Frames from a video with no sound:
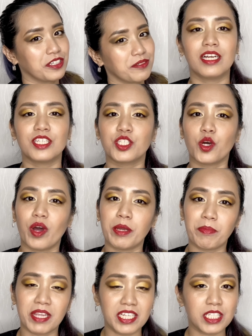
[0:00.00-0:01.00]
So I
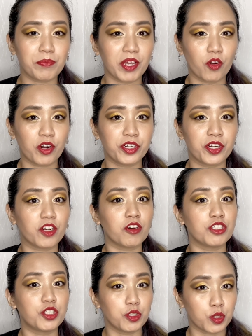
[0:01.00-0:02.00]
placed my order on
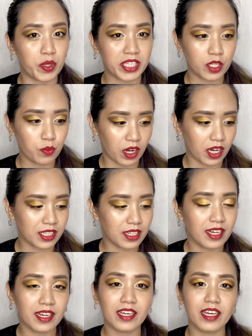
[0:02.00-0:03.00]
June 21,
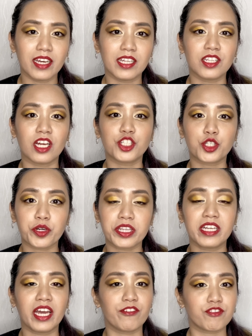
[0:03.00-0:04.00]
and shortly
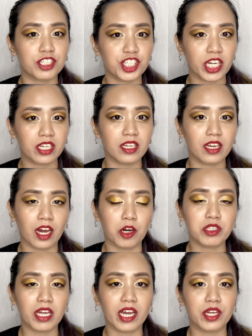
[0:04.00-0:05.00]
after checking out,
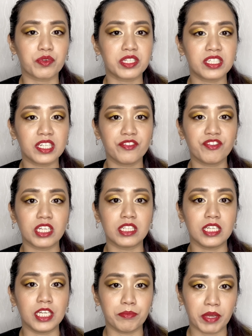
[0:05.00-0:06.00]
I received an
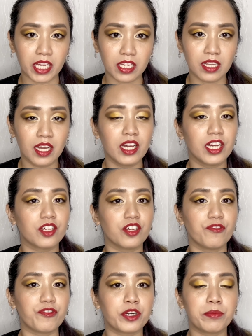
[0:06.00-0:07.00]
email
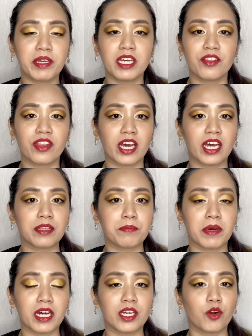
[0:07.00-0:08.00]
confirming that
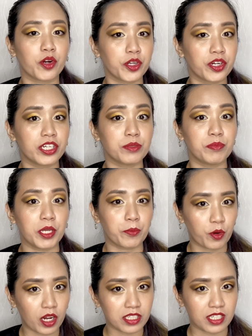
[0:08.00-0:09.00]
my order is being
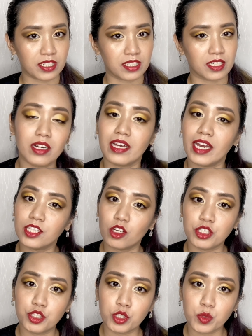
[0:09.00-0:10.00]
processed. And on
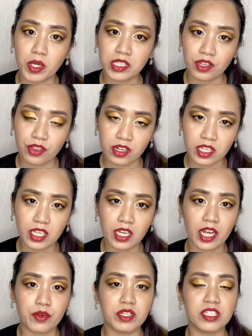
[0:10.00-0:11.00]
June 23, I
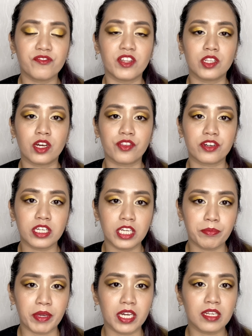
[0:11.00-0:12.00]
received another
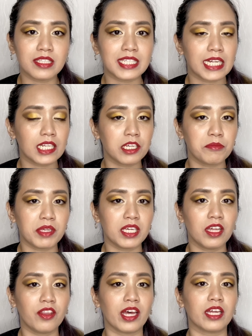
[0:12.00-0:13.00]
email telling me
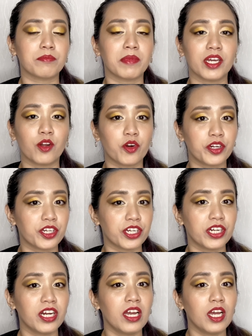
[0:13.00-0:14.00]
that my order
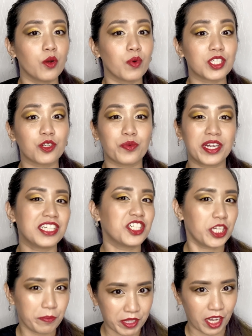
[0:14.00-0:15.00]
was already
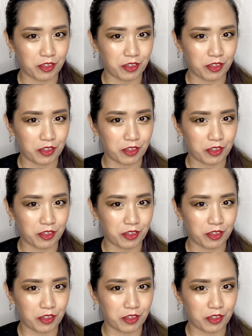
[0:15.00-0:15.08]
shipped out.